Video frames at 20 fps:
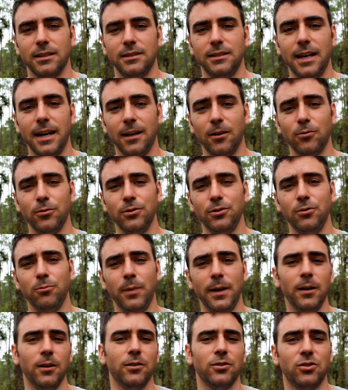Now, you
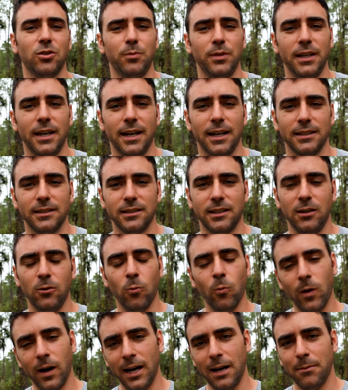may also be
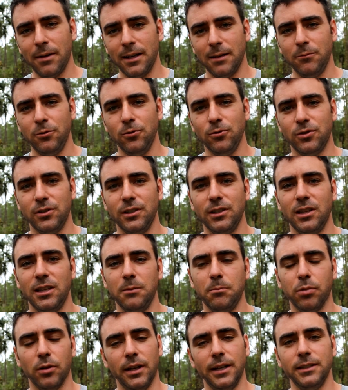asking, why am I using
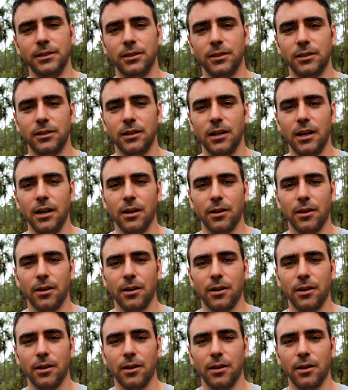the Blender